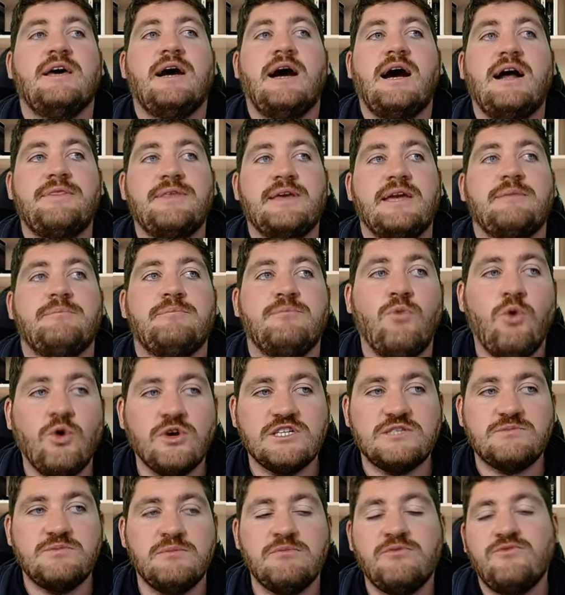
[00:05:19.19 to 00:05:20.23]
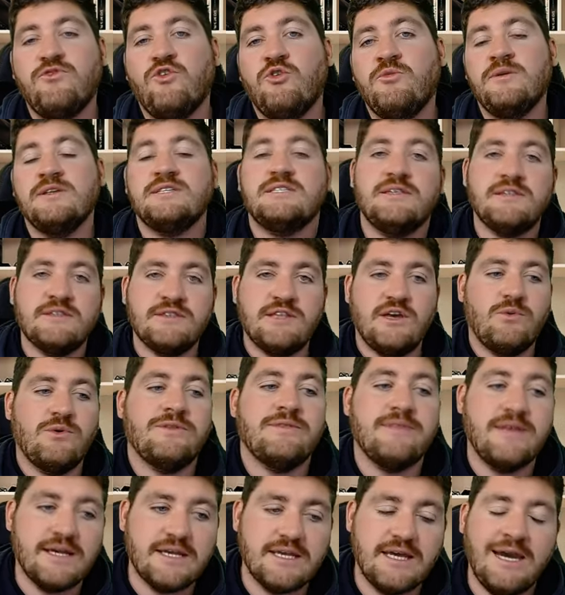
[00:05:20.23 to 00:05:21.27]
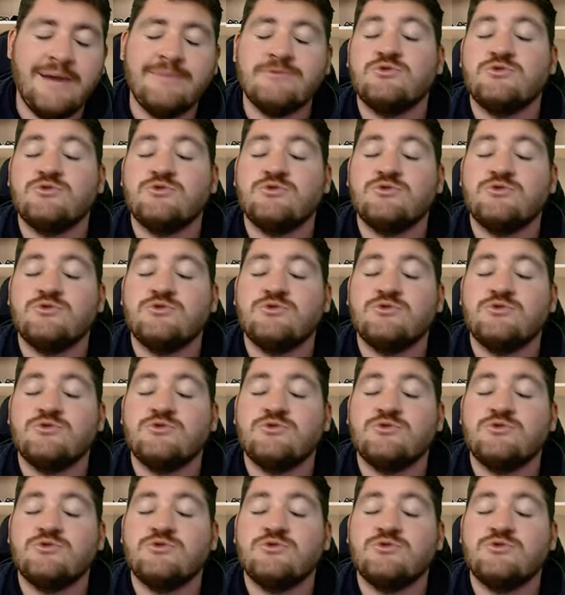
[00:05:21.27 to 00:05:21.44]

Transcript: I think a more disciplined performance, I think they win that game.